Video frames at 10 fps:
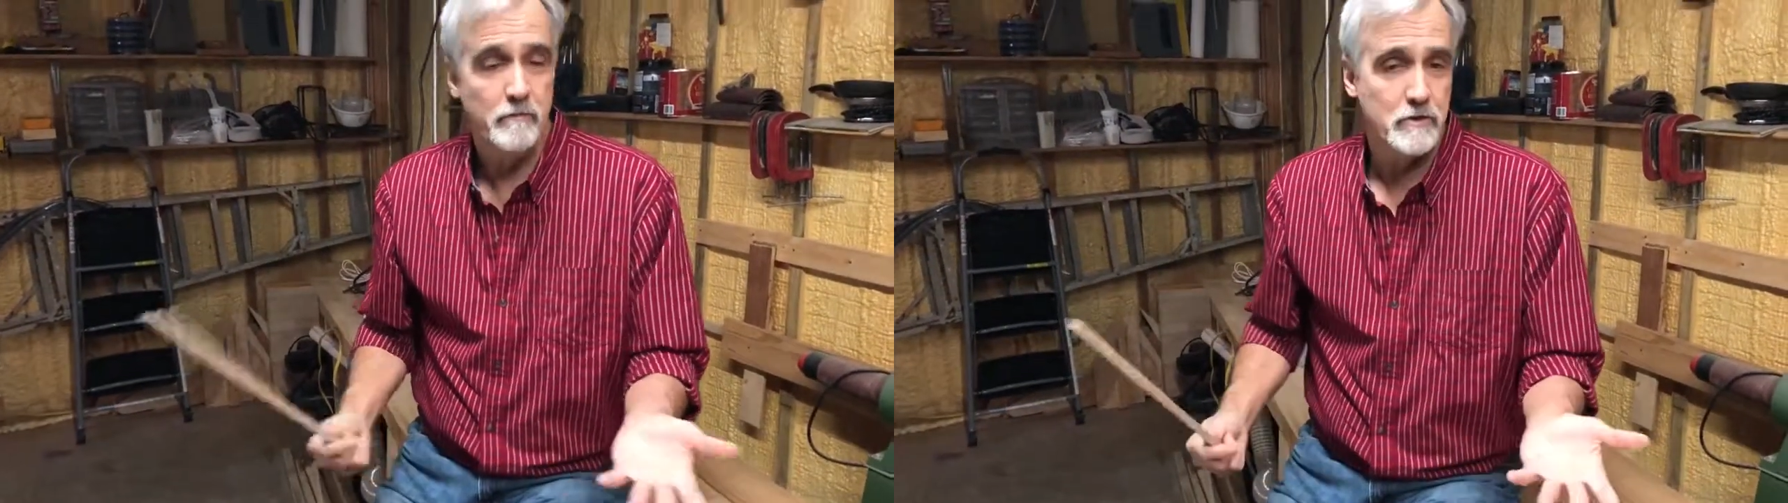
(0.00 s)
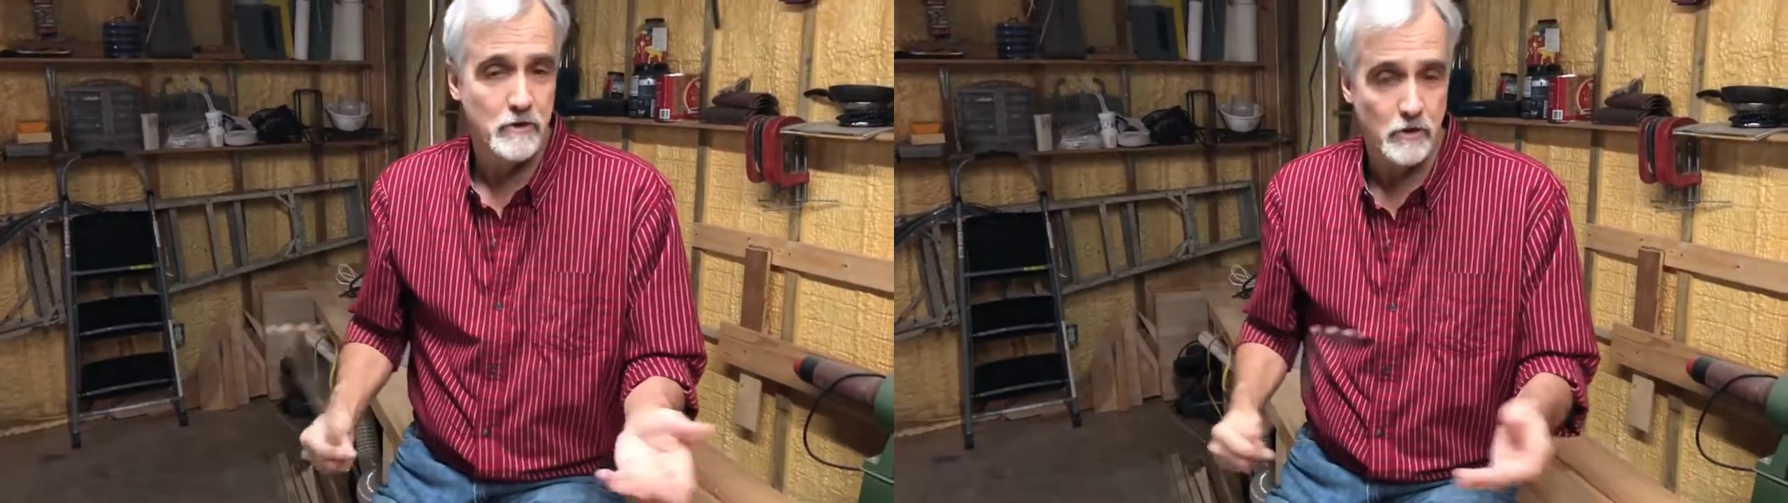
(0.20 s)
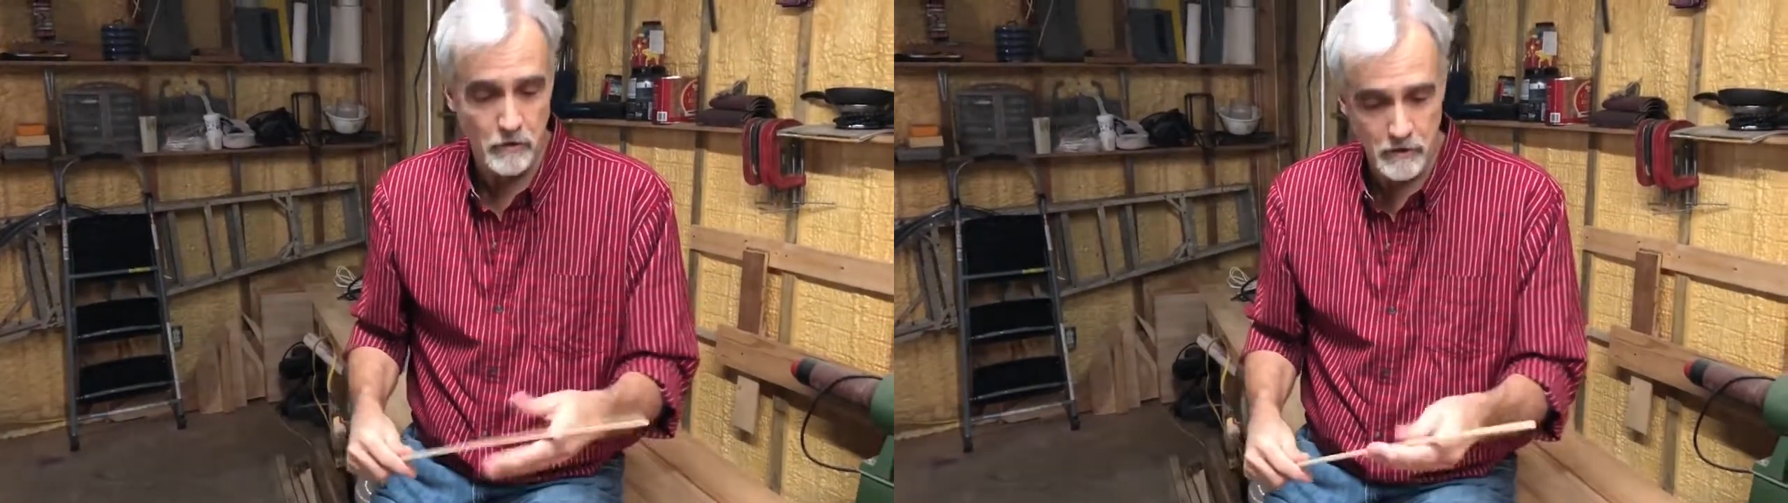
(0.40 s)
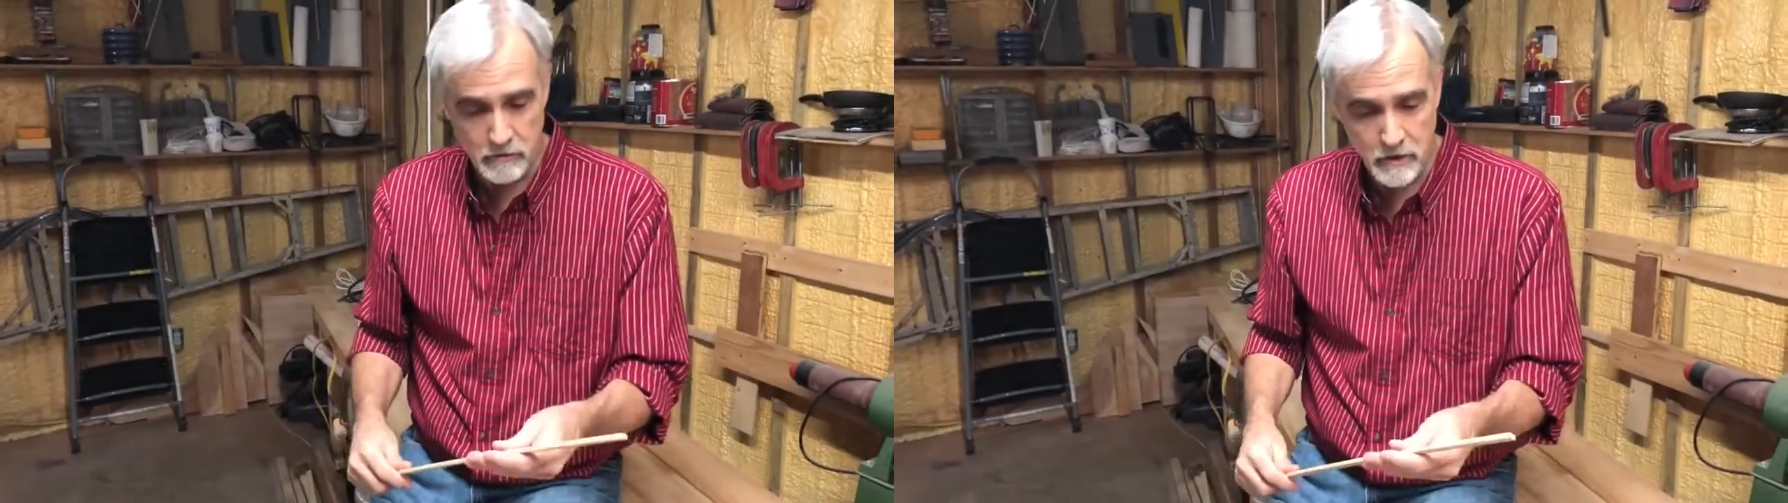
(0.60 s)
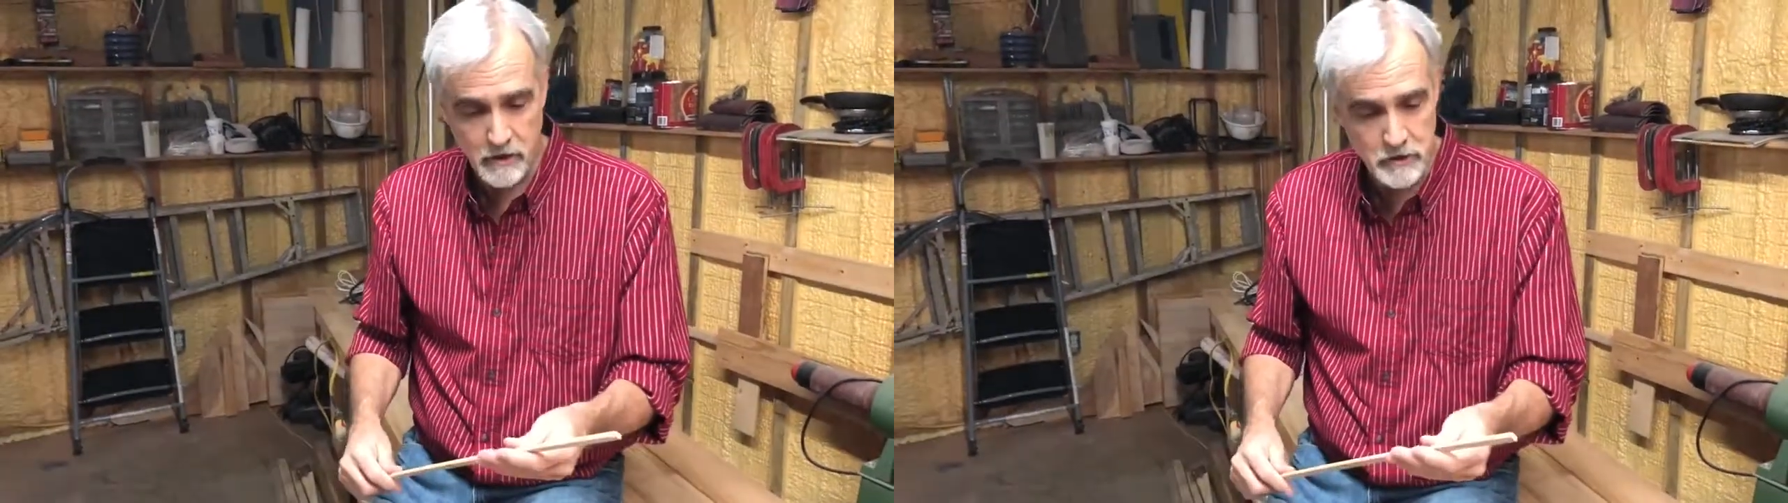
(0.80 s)
so
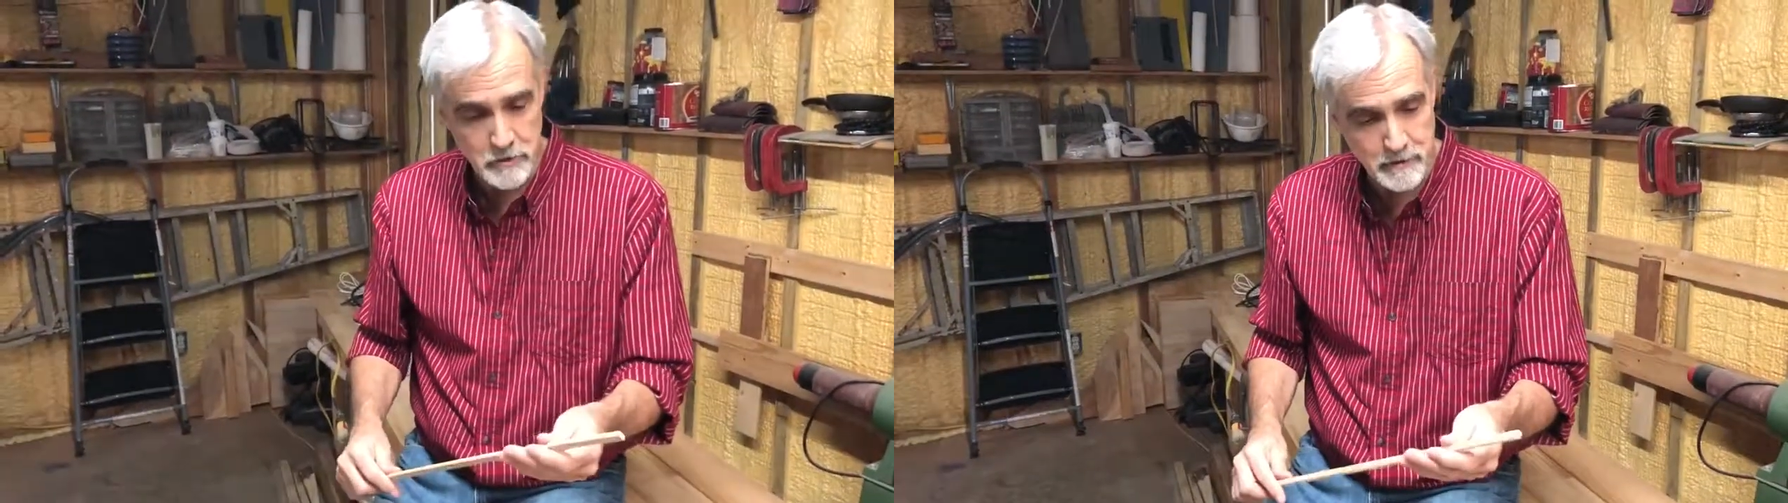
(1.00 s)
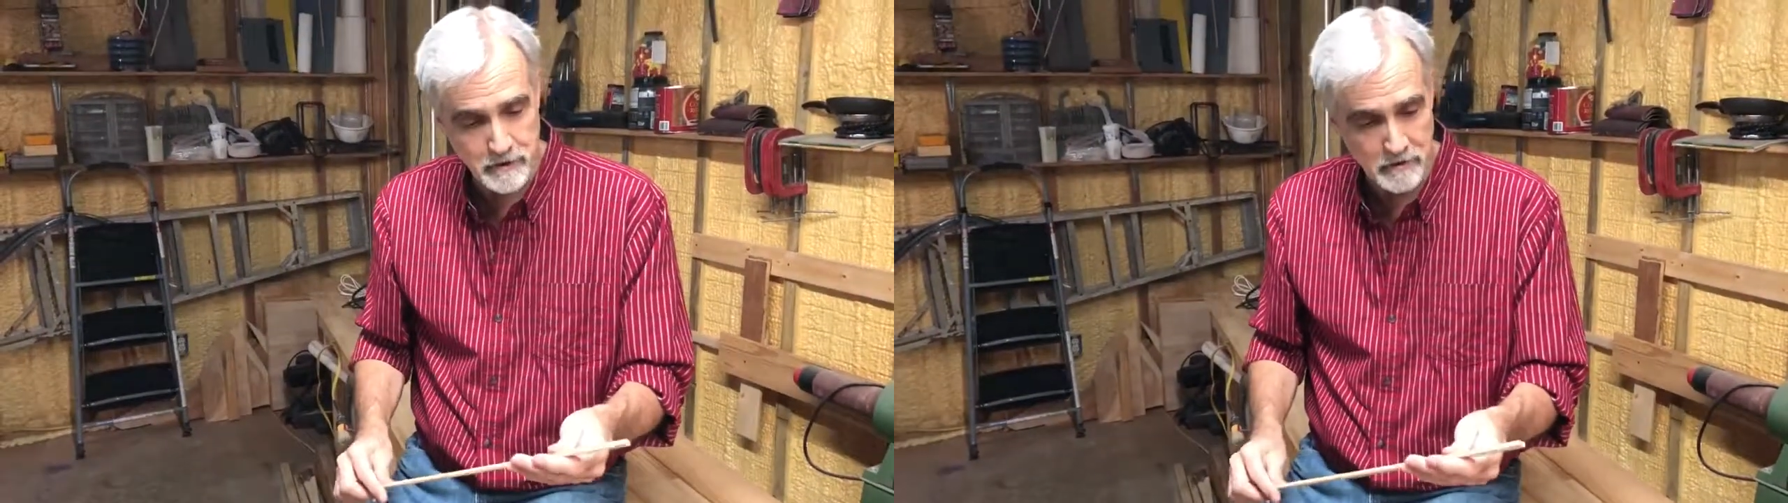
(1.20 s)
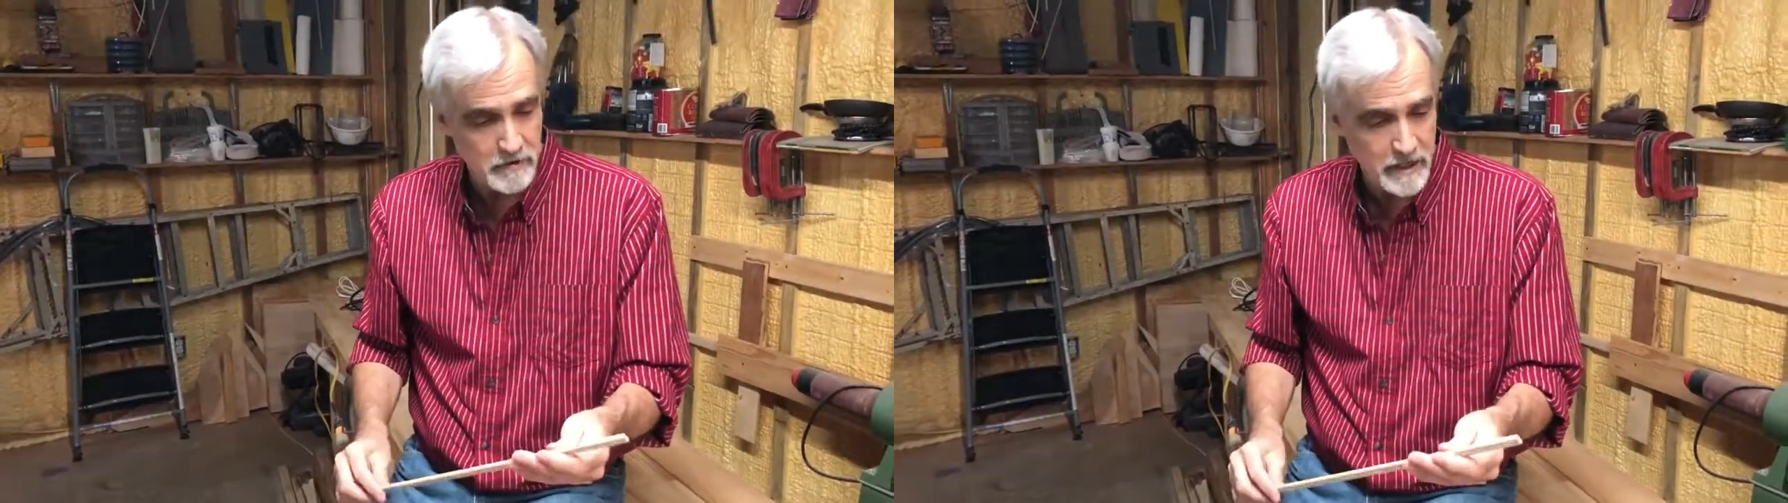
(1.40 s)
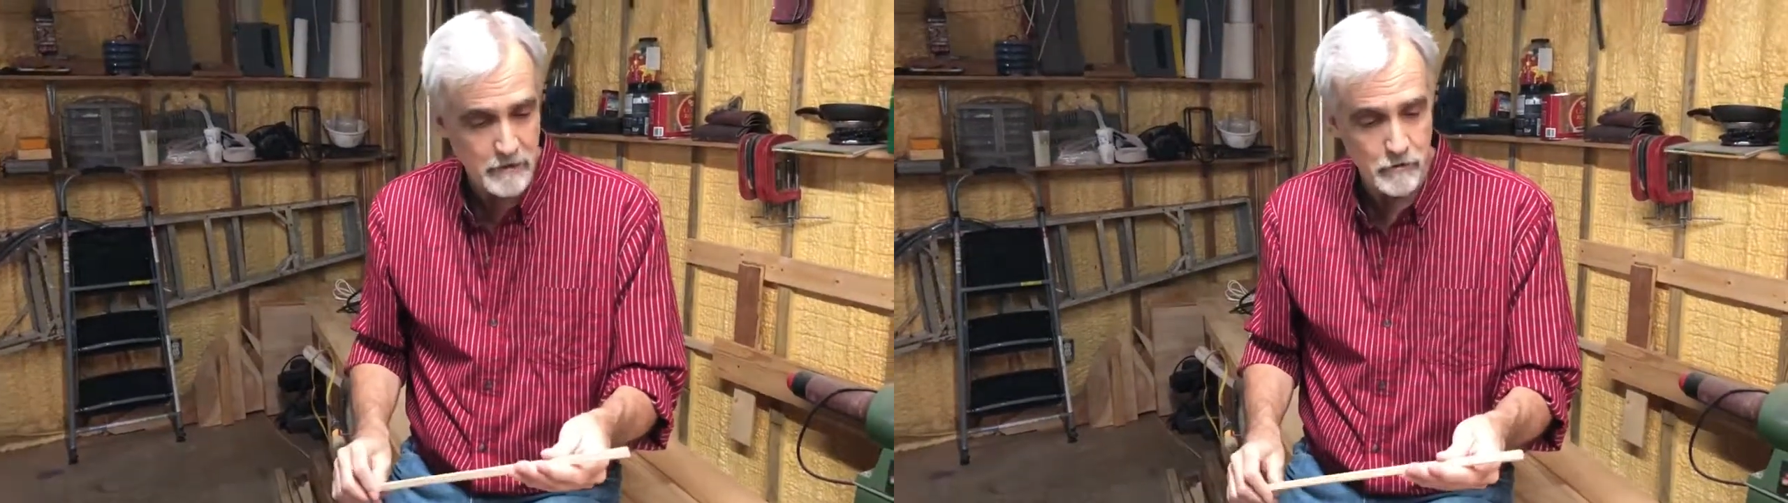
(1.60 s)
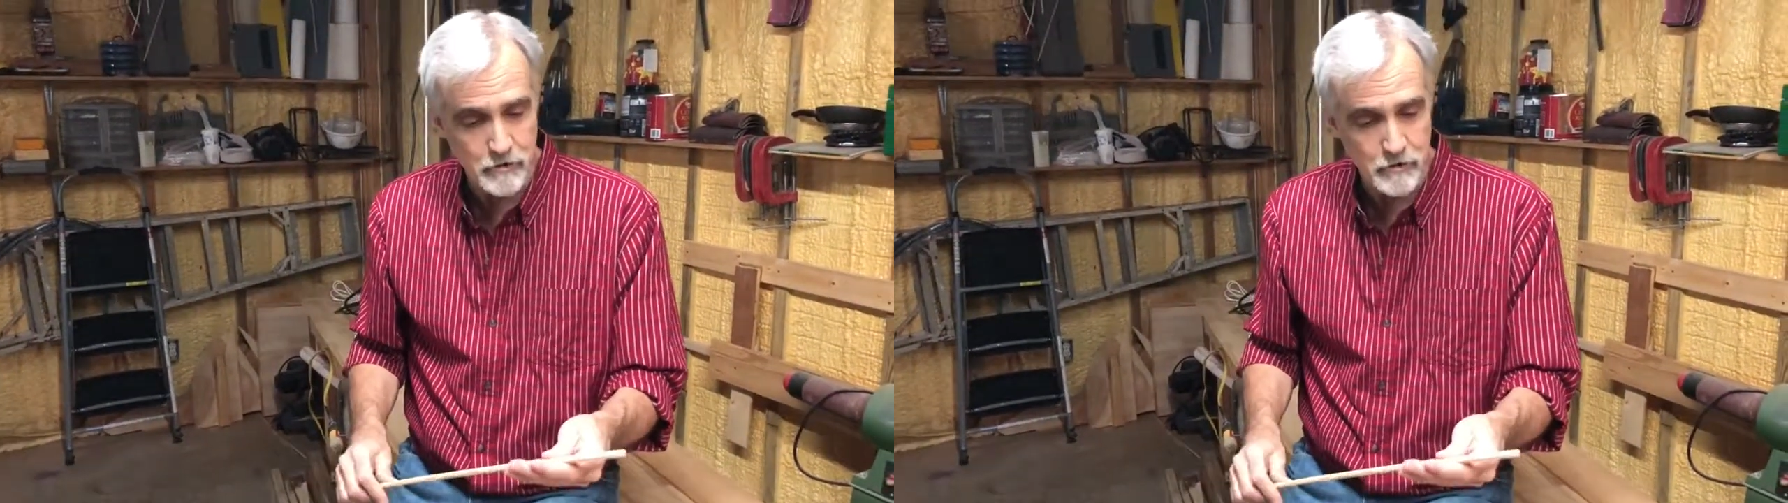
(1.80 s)
you are gonna spend an hour